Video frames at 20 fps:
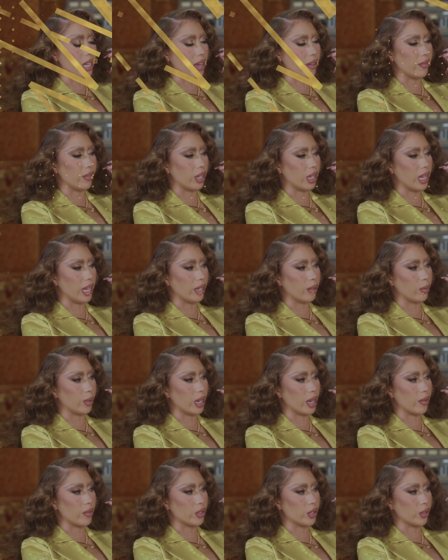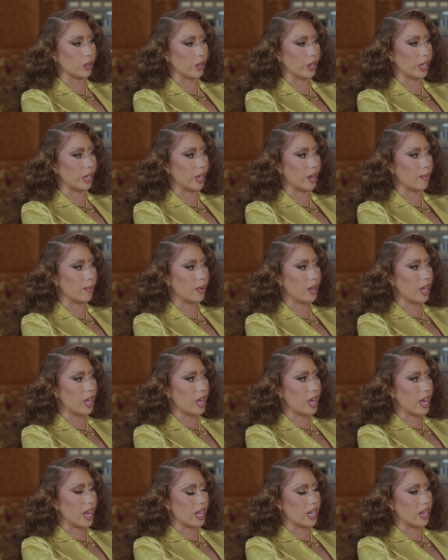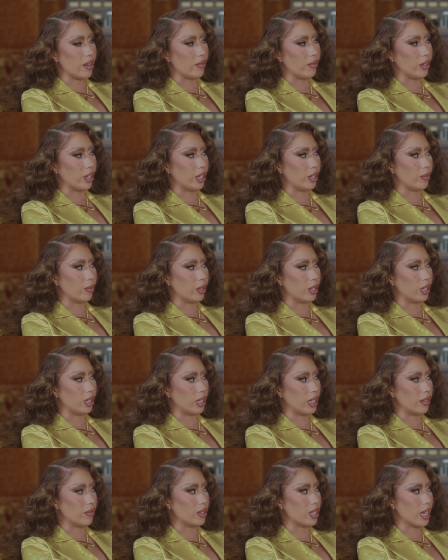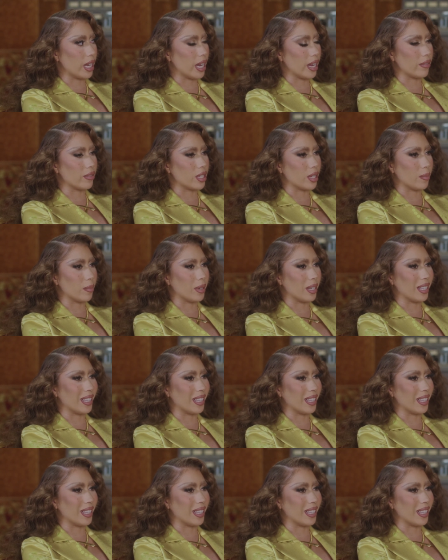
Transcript: I feel like when I was growing up, I definitely would have loved to have somebody